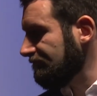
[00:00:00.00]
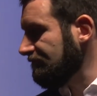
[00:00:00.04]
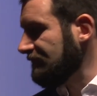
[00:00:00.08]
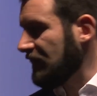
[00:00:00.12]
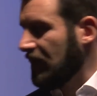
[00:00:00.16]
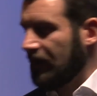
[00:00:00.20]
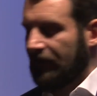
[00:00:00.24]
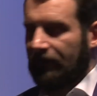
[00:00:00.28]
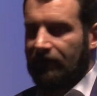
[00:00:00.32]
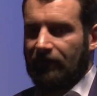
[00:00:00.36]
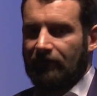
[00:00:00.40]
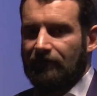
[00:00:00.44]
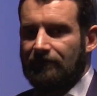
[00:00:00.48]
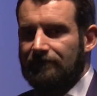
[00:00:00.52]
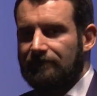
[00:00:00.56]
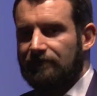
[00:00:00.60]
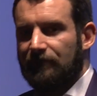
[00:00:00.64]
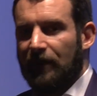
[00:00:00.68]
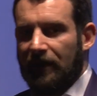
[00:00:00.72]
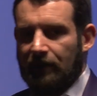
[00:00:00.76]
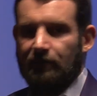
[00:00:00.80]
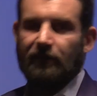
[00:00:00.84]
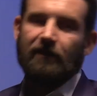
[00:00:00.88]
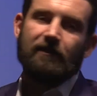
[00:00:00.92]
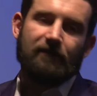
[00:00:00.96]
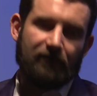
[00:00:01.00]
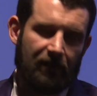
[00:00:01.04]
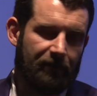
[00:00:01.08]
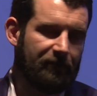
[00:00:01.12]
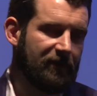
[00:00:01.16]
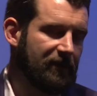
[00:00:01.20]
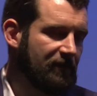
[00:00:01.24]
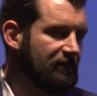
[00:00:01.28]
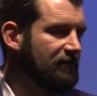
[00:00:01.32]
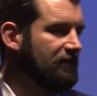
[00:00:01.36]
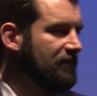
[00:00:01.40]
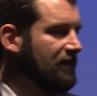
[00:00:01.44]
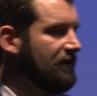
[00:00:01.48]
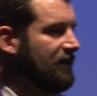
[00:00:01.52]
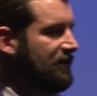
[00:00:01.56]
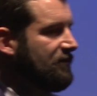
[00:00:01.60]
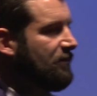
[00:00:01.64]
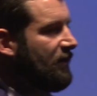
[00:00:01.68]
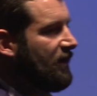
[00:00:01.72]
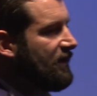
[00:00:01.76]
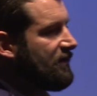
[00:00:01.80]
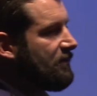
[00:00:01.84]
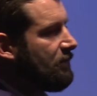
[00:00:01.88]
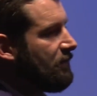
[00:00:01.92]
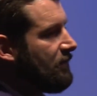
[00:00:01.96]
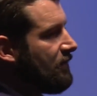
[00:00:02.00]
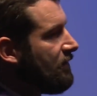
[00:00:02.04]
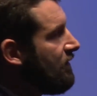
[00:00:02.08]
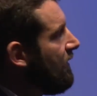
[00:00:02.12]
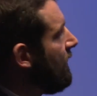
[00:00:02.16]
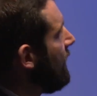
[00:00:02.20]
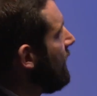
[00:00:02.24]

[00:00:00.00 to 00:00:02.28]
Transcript: I don't know, maybe. I mean, it's possible.